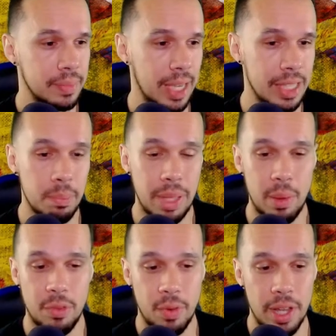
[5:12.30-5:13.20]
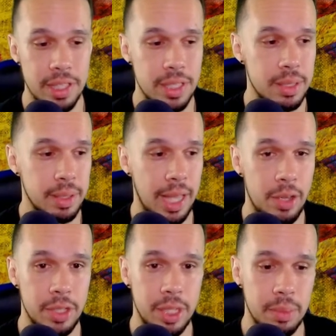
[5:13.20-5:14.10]
And then play with friends. Now
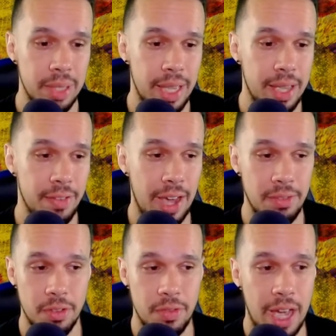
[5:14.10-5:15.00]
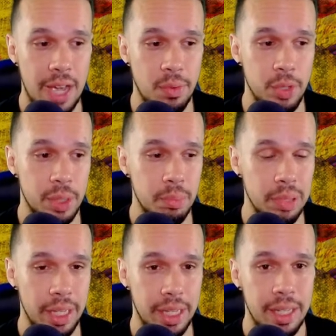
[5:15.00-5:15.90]
you can play 5-on-5, or you can
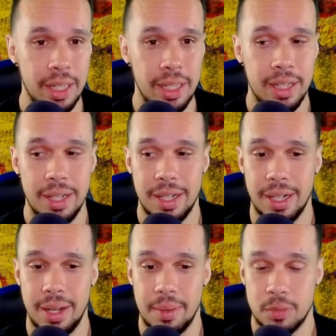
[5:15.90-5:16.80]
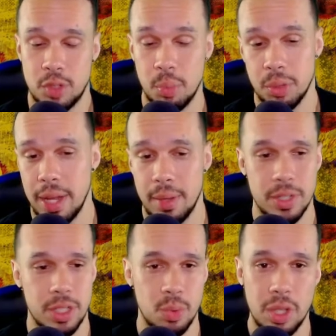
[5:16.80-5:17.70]
play triple threat,
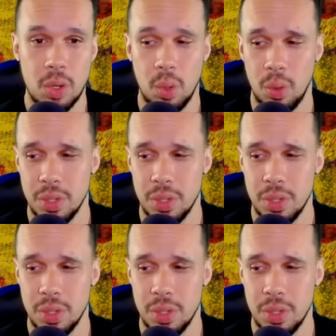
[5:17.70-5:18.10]
which is really cool.